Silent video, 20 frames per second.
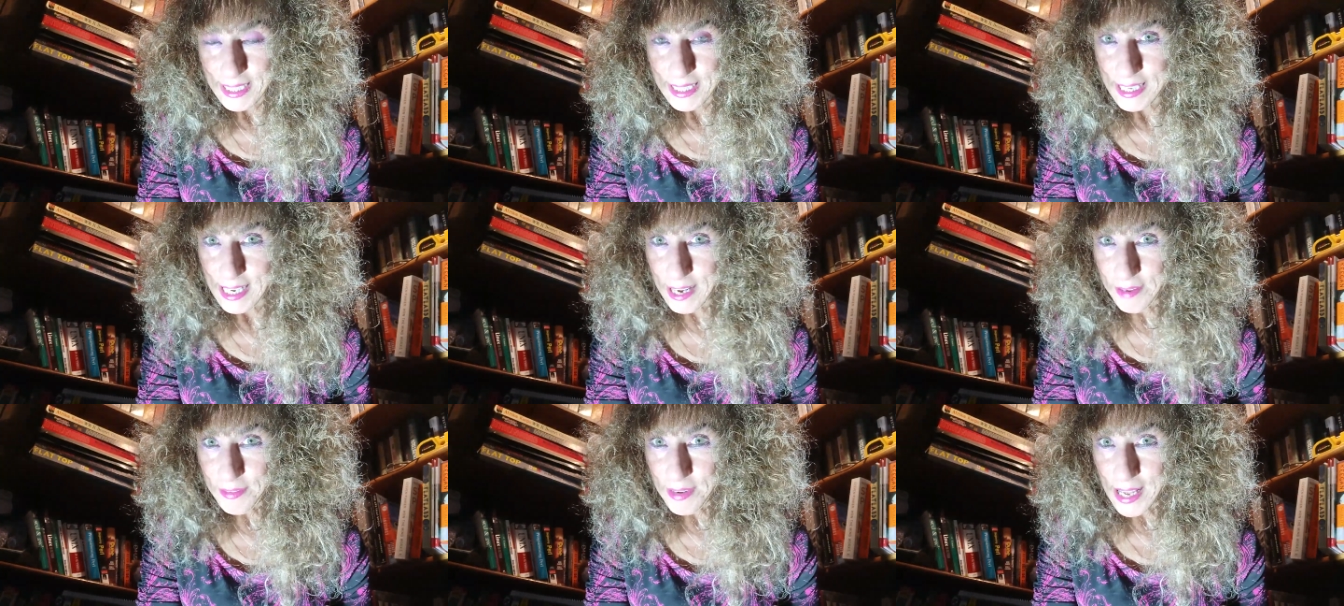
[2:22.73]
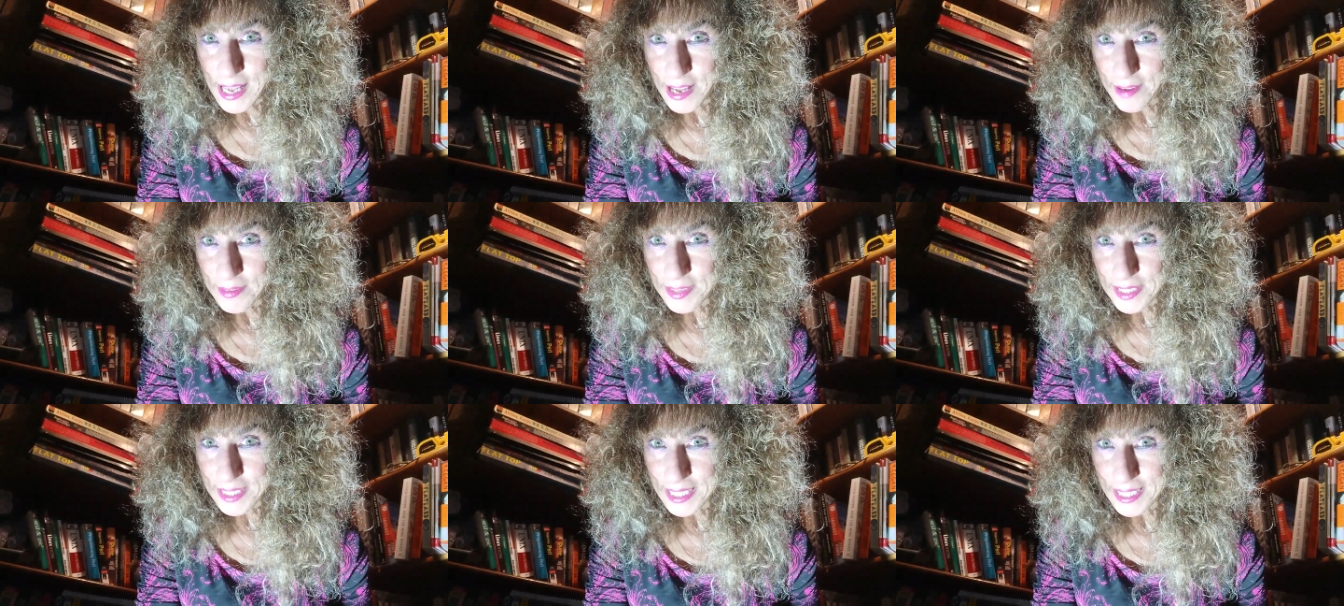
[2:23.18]
Never
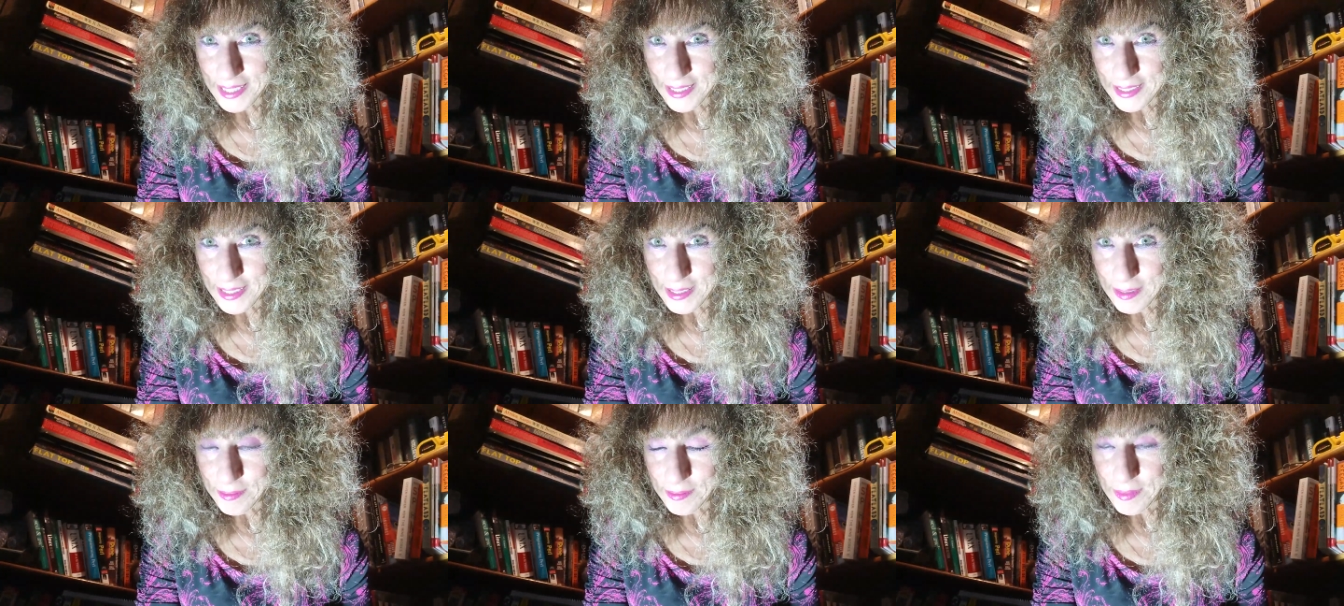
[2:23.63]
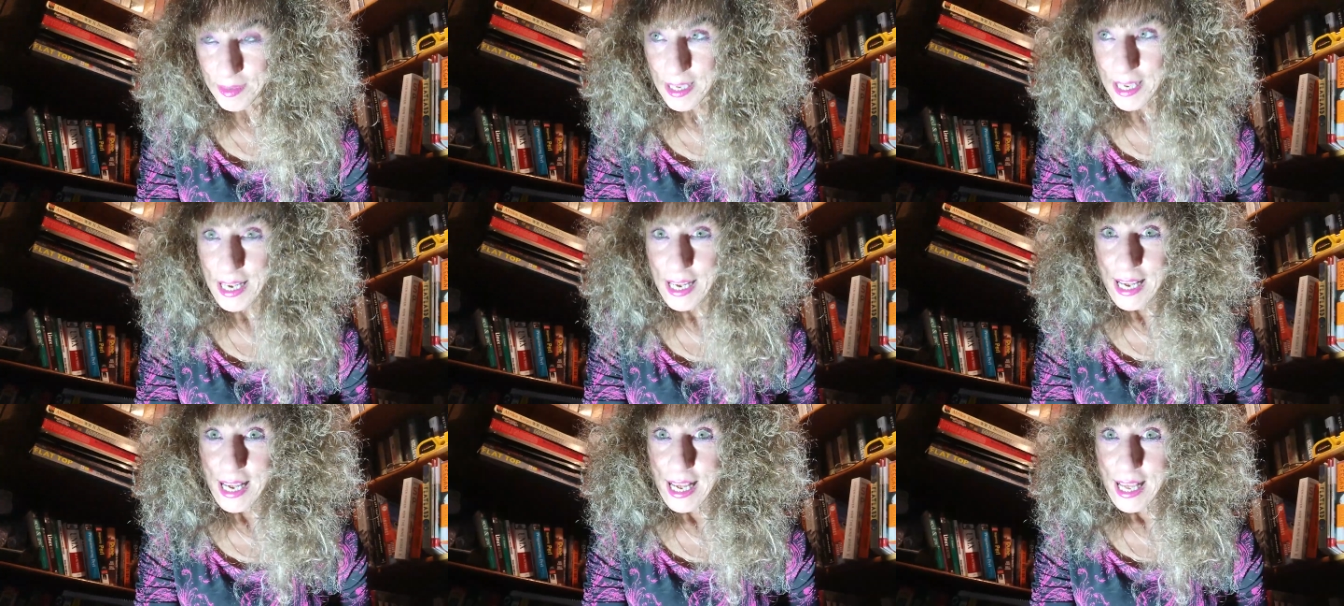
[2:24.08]
ever tell them
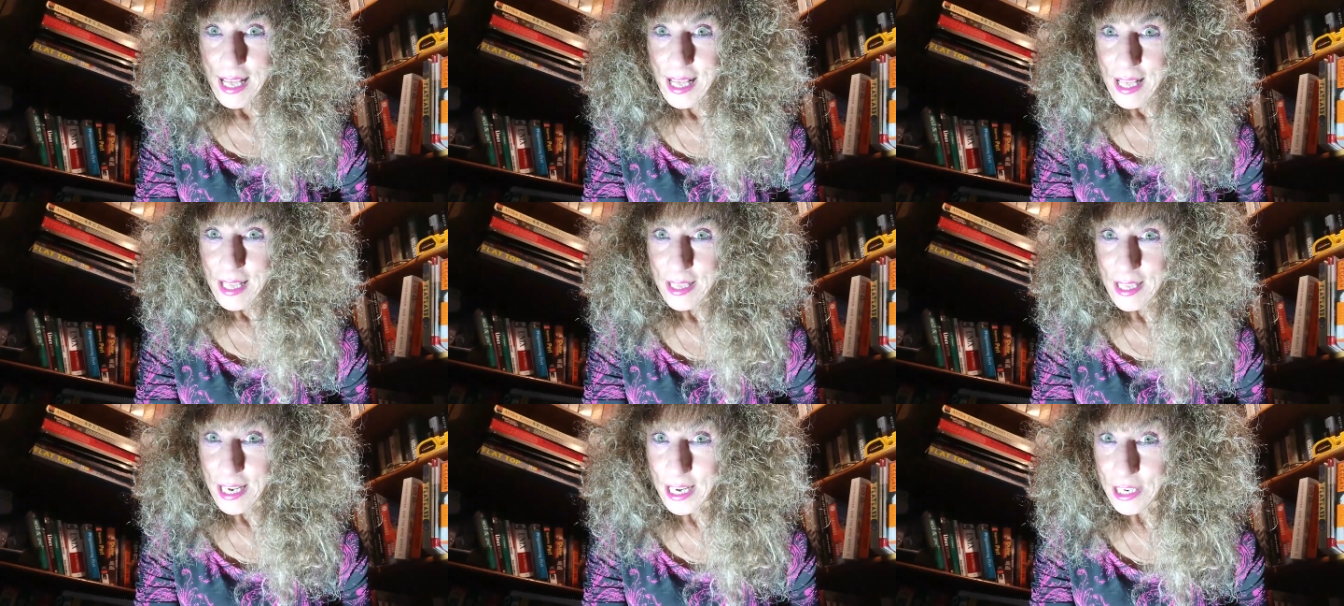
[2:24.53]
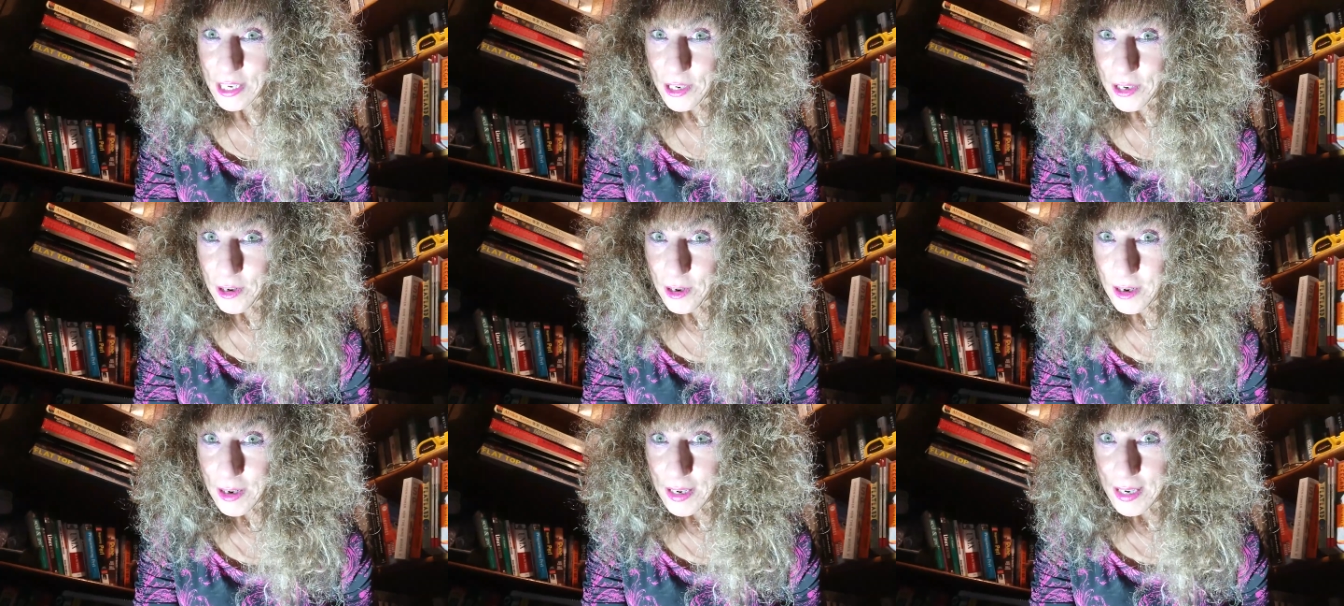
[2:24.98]
that
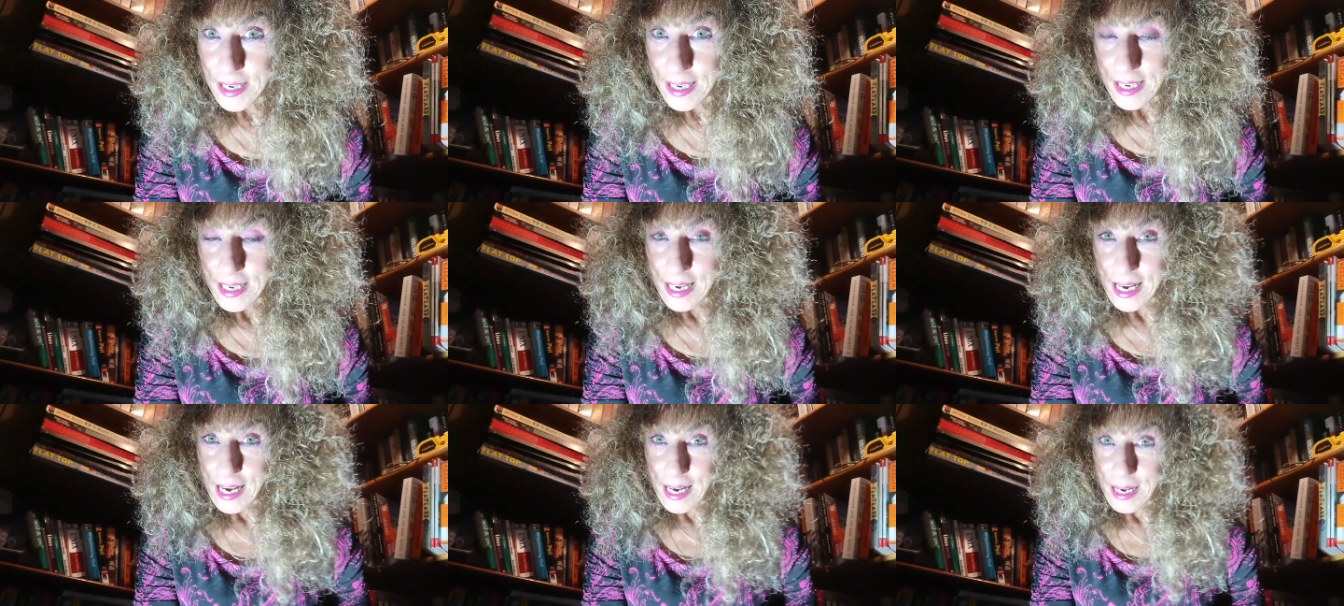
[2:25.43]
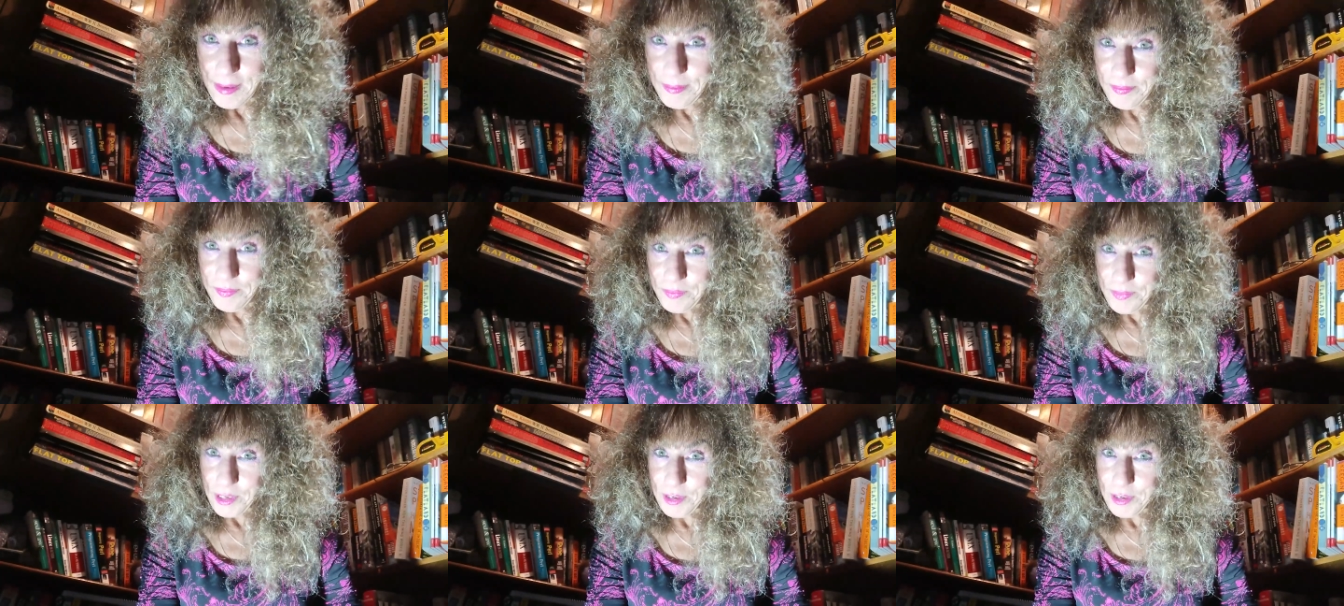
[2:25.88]
your um,